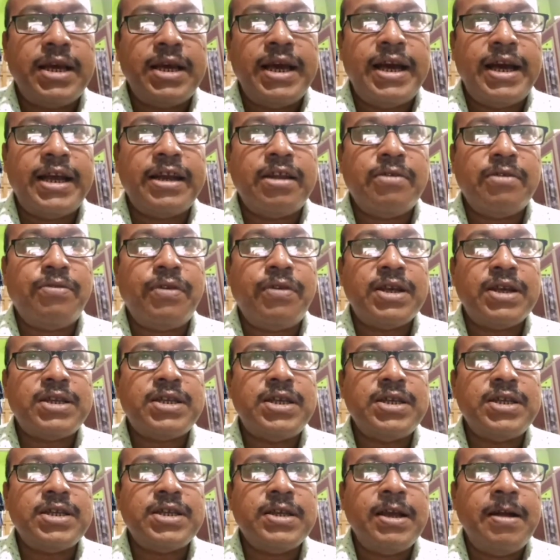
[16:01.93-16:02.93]
And the first
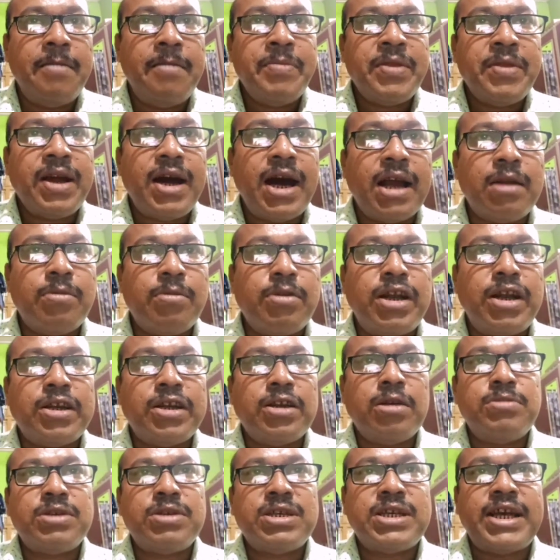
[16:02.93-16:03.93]
is carbon
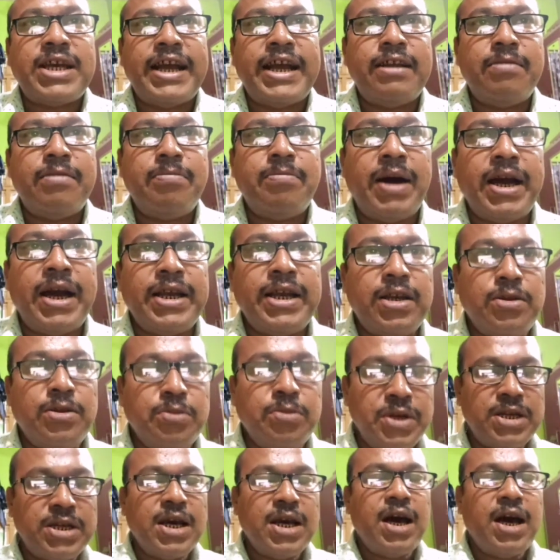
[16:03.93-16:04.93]
atoms can bind
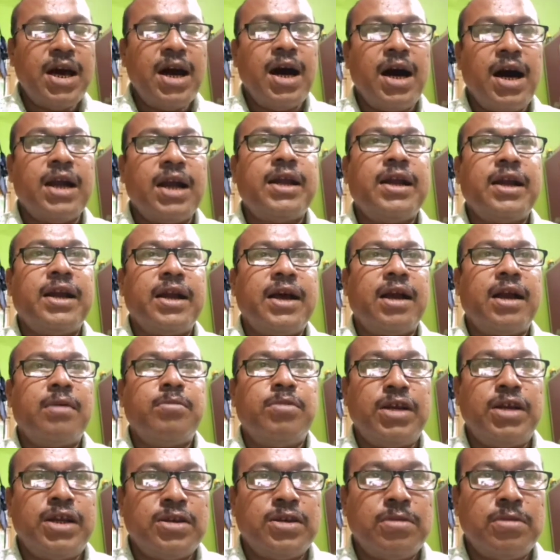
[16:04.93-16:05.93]
with other
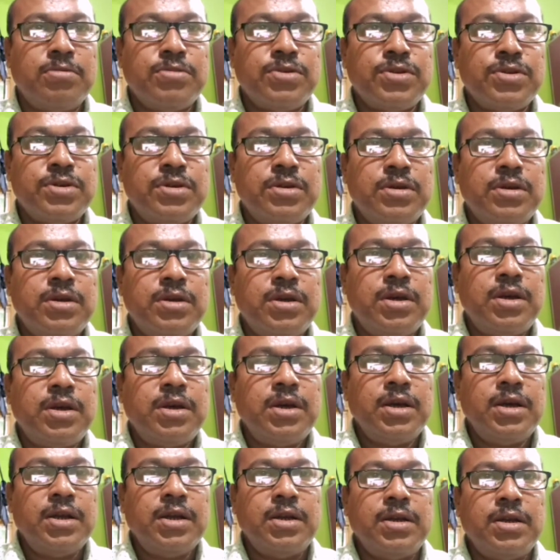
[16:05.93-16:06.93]
carbon atoms.
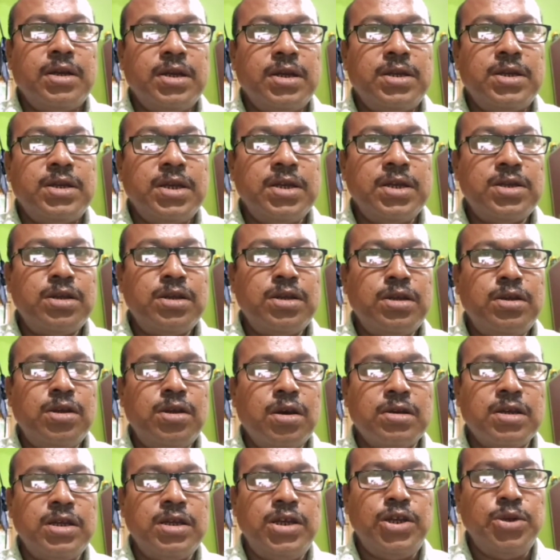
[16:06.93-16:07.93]
This is
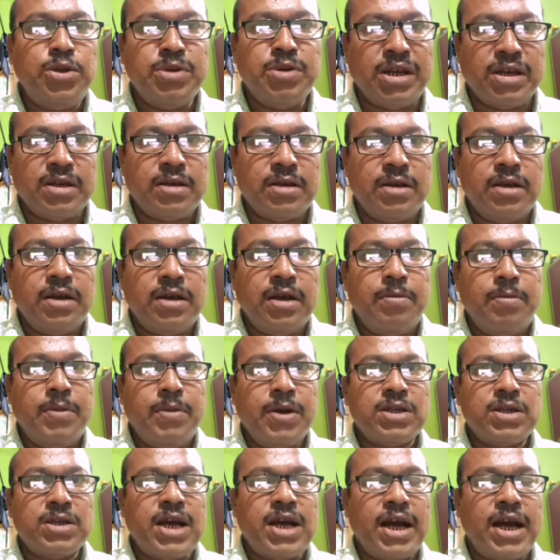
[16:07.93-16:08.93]
not unique
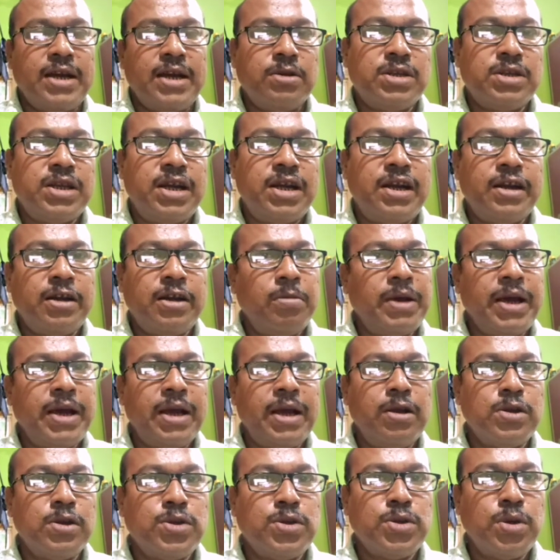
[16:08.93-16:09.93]
because hydrogen atom can
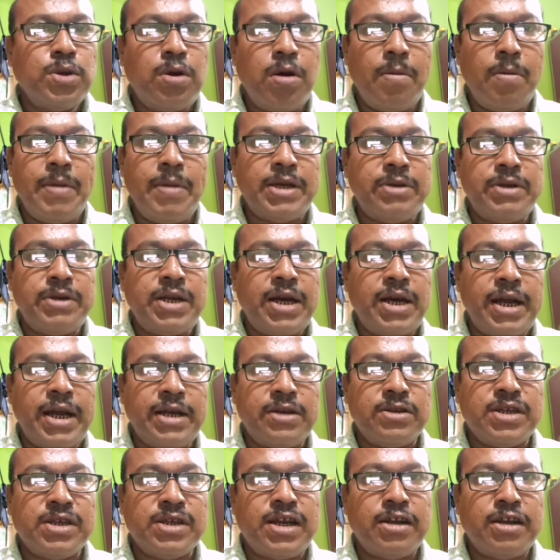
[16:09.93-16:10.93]
also combine with
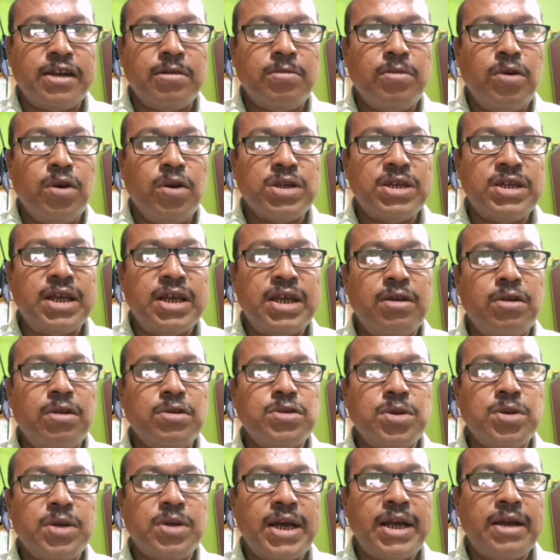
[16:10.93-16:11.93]
hydrogen atom. Oxygen
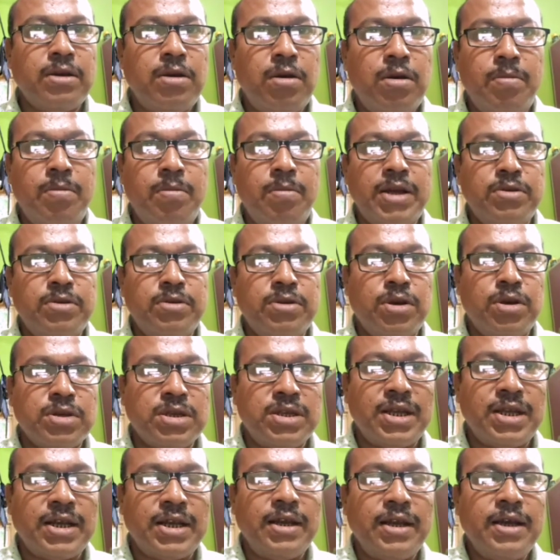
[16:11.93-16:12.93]
also can combine with
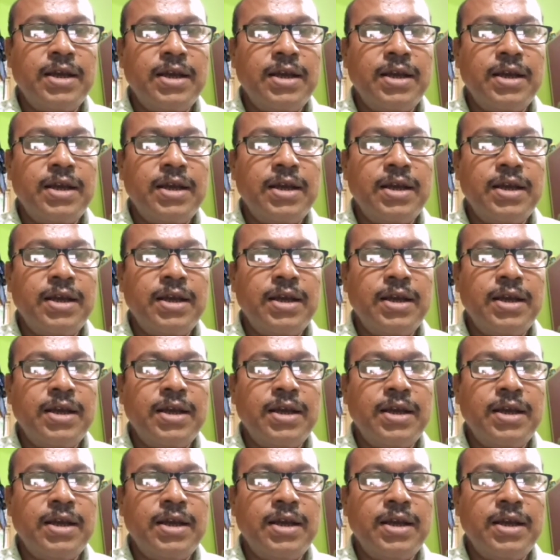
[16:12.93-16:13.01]
oxygen.